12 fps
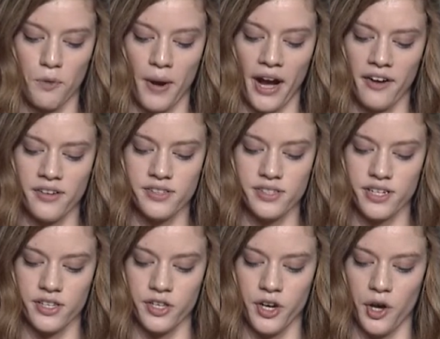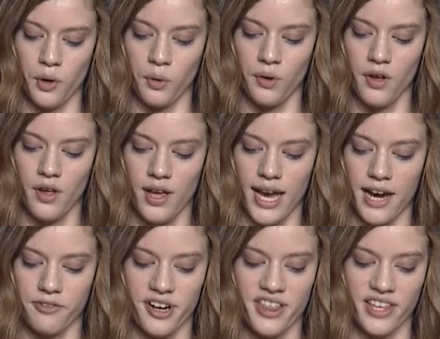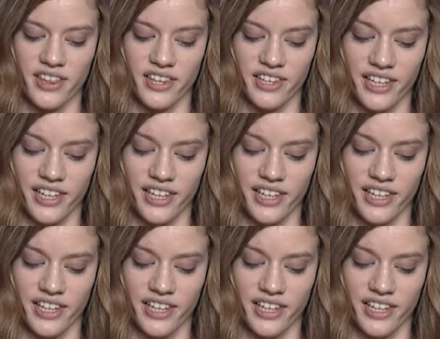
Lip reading: parents didn't know everything